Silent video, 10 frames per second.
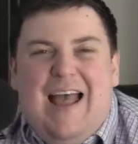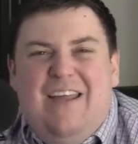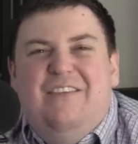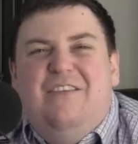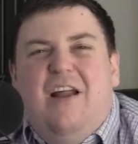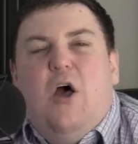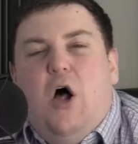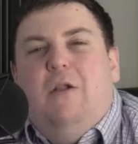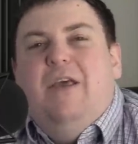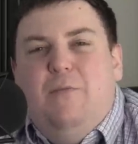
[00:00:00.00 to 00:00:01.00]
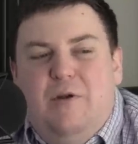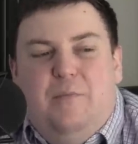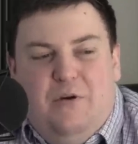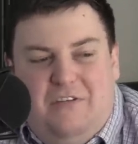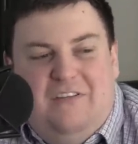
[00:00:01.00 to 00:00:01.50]
is not Hollywood
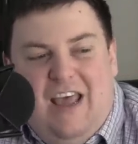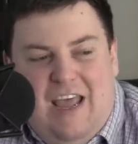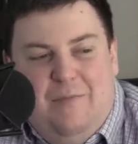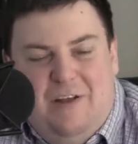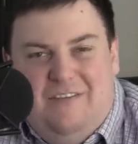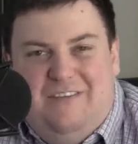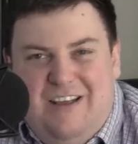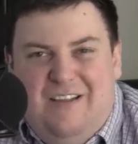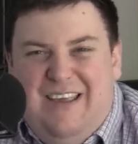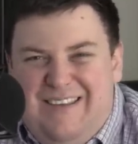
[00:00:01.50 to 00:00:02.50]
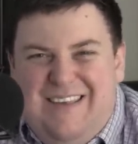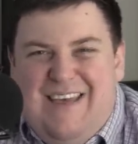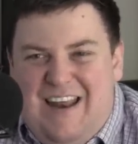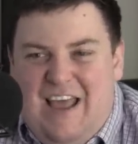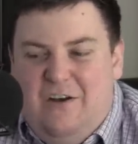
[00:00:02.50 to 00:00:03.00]
per se, but still he's in
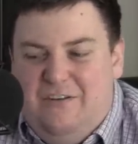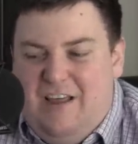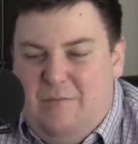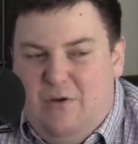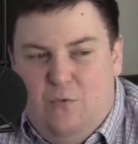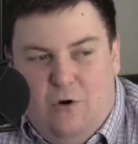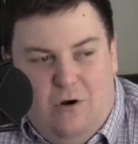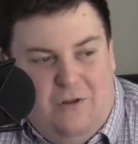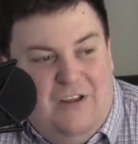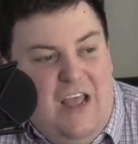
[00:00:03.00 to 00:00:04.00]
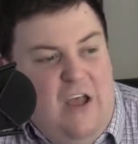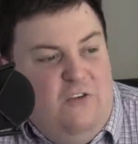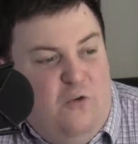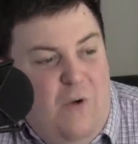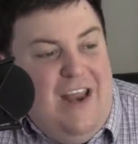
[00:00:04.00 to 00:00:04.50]
that entertainment world,
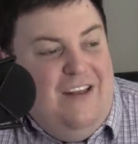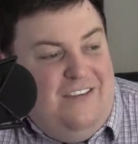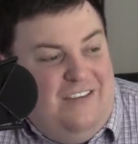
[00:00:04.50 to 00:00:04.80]
tweeted